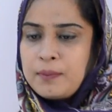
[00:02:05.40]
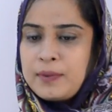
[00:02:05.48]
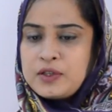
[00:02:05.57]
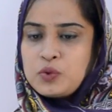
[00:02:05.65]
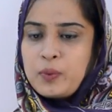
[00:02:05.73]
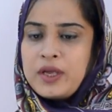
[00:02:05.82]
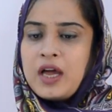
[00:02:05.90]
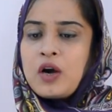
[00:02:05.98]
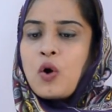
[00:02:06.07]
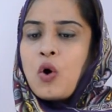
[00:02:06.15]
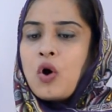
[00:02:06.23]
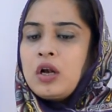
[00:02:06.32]
but we are
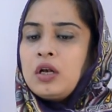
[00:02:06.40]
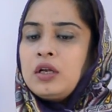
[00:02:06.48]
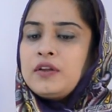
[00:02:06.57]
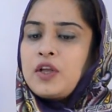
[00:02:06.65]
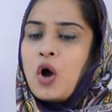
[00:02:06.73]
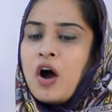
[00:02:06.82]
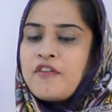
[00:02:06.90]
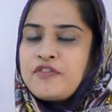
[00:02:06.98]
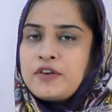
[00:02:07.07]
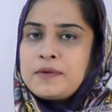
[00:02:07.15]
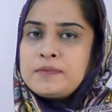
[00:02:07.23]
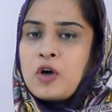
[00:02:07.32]
all the
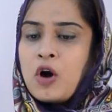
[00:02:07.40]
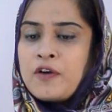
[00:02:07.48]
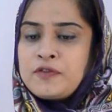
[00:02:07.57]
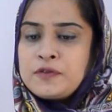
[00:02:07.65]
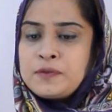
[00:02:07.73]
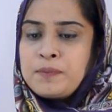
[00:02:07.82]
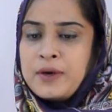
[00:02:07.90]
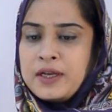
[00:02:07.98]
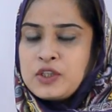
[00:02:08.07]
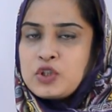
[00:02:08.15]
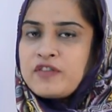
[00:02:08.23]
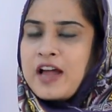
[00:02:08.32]

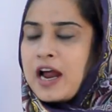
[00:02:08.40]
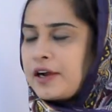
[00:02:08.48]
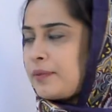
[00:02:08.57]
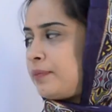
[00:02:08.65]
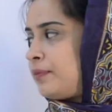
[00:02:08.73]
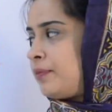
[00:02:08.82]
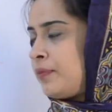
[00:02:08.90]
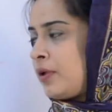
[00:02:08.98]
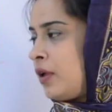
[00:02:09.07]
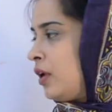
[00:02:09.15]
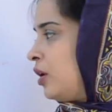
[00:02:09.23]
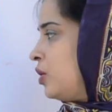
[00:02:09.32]
offsprings of Adam.
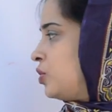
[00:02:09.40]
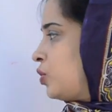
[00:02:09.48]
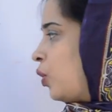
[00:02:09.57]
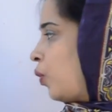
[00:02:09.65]
So